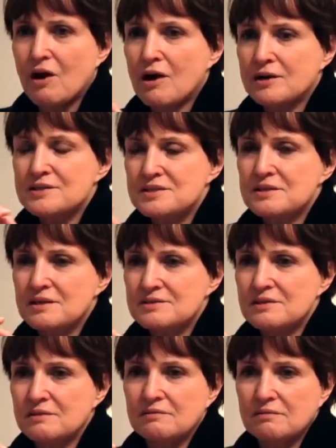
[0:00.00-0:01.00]
The artist
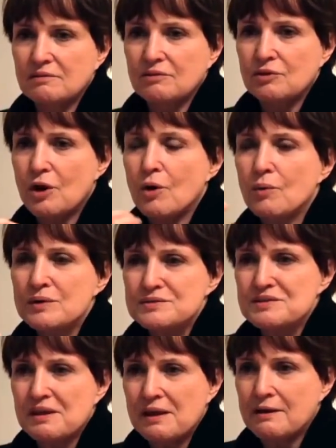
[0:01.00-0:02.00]
doesn't know
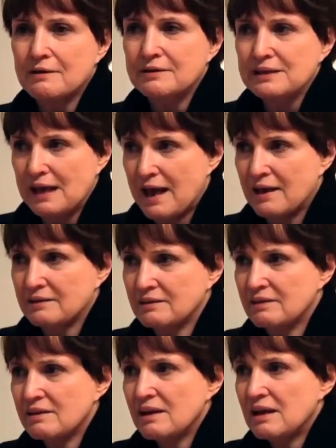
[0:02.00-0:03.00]
is there yet,
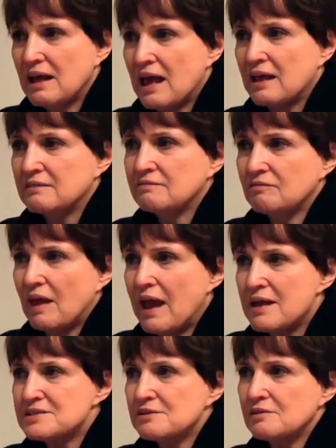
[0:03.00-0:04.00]
and
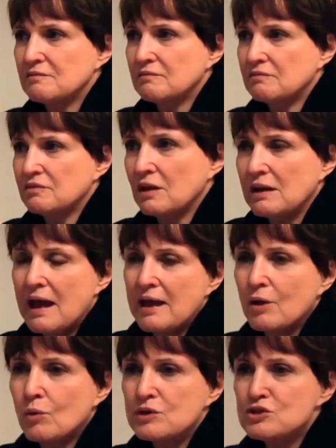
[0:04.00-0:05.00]
hasn't the
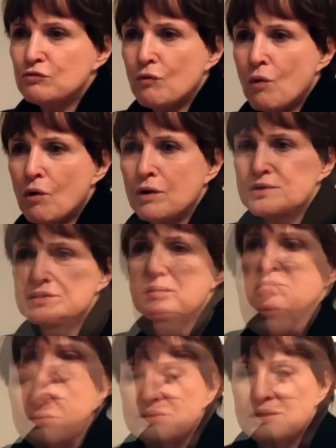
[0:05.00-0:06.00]
language for
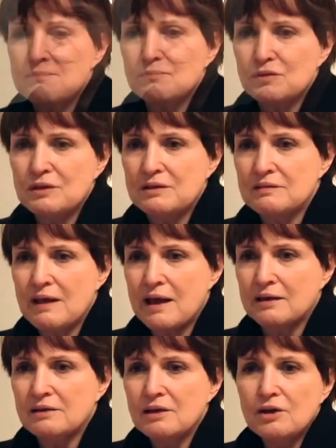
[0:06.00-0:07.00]
something. Something
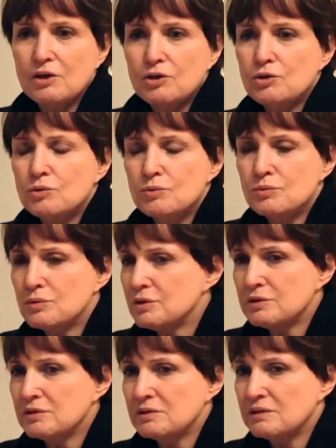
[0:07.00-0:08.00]
that you
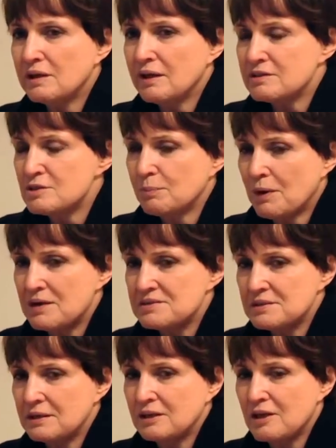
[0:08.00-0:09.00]
couldn't
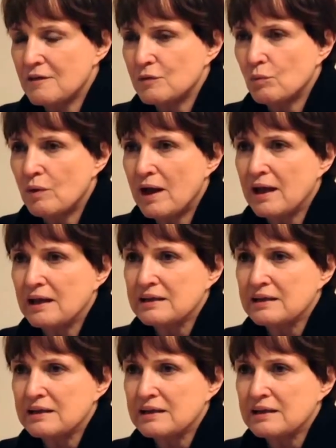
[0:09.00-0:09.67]
express any other way.